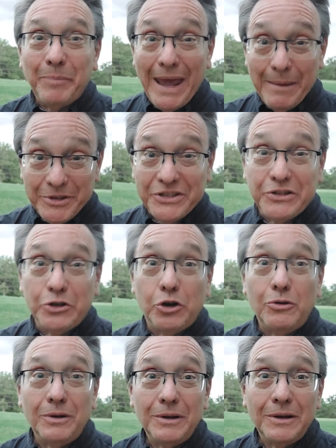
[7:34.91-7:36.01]
Pam is
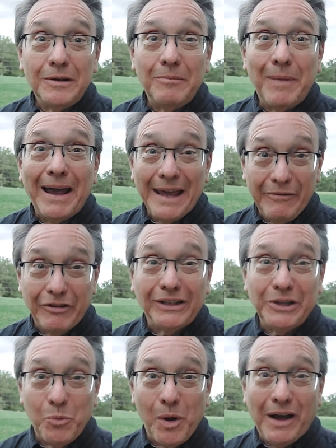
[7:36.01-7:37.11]
still my
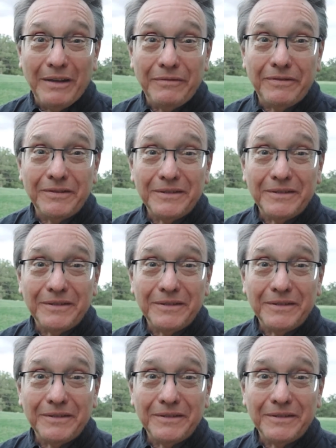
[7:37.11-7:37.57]
heavenly wife.